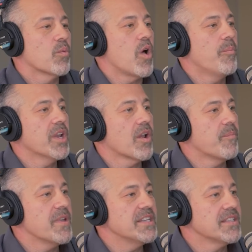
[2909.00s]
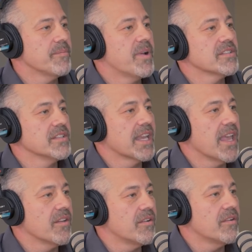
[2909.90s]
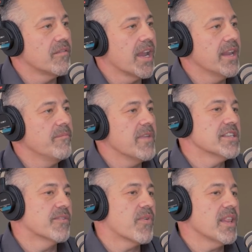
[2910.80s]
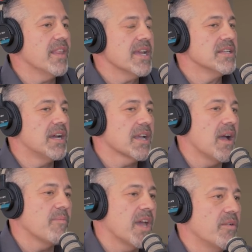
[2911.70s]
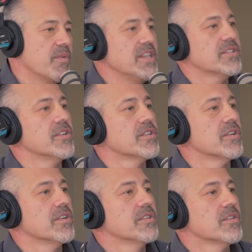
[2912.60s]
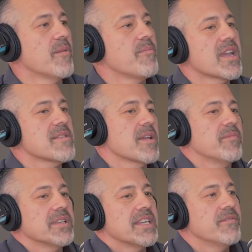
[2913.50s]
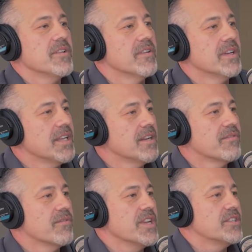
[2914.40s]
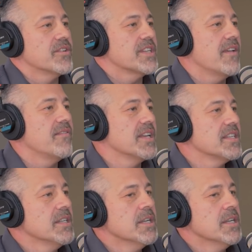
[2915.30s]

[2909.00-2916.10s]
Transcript: we're all putting our piece of the puzzle together, right? Me as a frontline doc, I'm not a researcher, so I'm not going to be able to give you a ton of research evidence